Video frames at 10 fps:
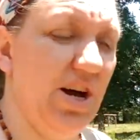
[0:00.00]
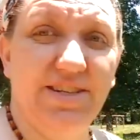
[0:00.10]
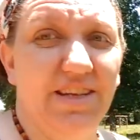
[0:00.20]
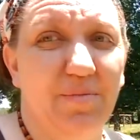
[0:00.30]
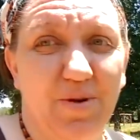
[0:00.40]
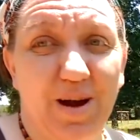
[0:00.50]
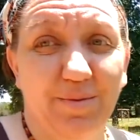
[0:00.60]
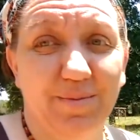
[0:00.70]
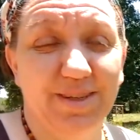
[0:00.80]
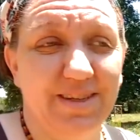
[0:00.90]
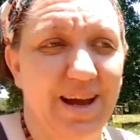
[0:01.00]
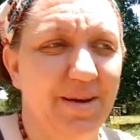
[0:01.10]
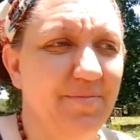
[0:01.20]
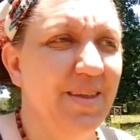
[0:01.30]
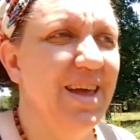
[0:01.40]
causing the problem this
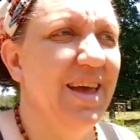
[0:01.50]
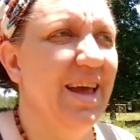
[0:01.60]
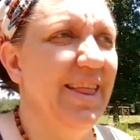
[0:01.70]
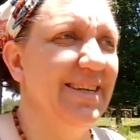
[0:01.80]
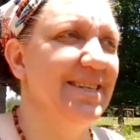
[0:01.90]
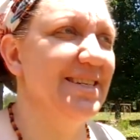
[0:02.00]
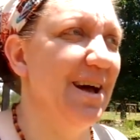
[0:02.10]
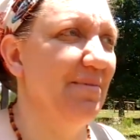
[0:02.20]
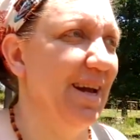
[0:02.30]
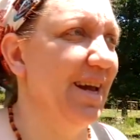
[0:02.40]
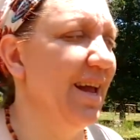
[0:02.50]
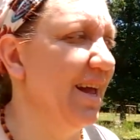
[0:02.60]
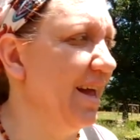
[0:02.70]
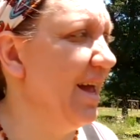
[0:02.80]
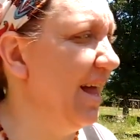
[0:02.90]
time. At least it's not my
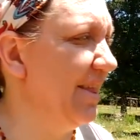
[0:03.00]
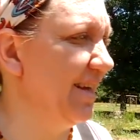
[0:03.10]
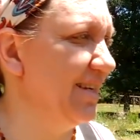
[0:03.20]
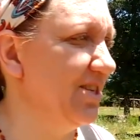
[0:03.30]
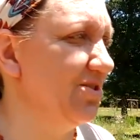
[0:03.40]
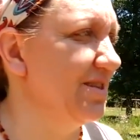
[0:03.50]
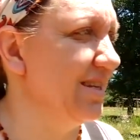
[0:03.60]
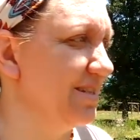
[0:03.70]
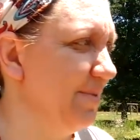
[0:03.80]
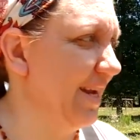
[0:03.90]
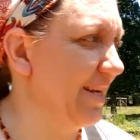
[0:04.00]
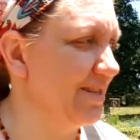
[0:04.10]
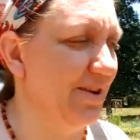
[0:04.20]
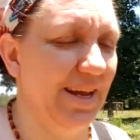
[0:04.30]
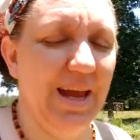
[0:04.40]
health issues that's making it
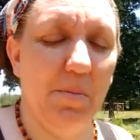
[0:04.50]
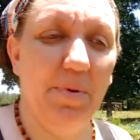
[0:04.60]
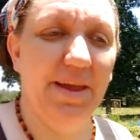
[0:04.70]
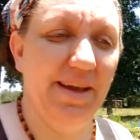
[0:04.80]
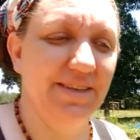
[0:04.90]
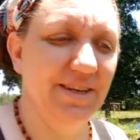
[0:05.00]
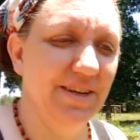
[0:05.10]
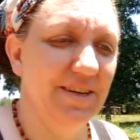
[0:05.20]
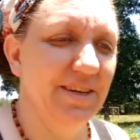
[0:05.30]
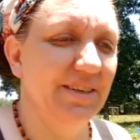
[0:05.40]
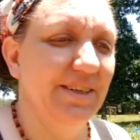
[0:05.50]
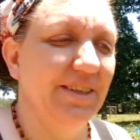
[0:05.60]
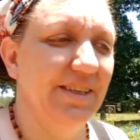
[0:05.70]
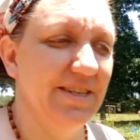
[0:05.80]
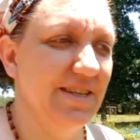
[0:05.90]
so I can't plant.
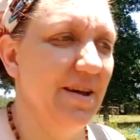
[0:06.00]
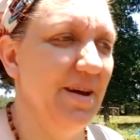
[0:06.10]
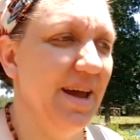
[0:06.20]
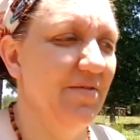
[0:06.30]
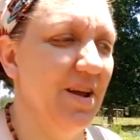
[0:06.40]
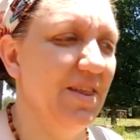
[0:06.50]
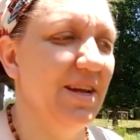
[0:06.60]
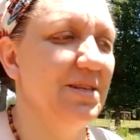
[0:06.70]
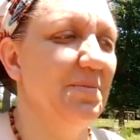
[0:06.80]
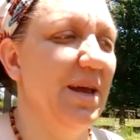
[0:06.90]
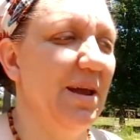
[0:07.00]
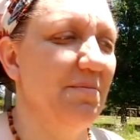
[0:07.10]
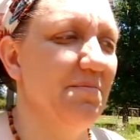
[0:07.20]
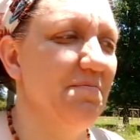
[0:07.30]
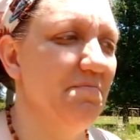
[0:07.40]
This time I have nothing to
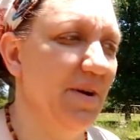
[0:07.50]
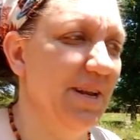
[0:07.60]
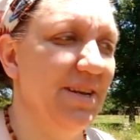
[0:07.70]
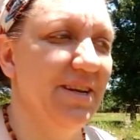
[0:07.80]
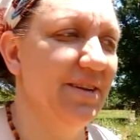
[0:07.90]
blame but